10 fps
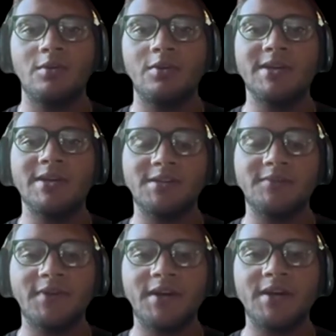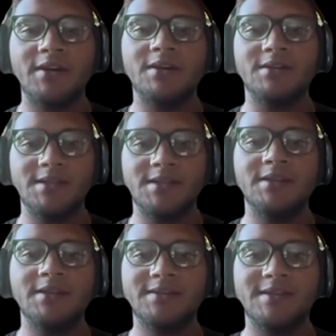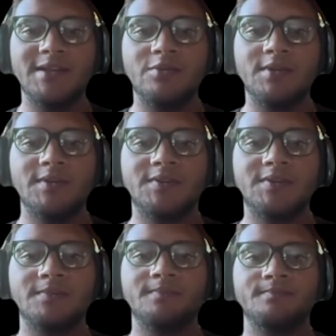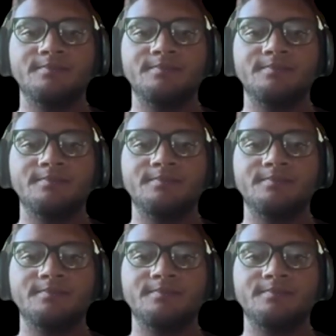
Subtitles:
or identifying a DNA sequence.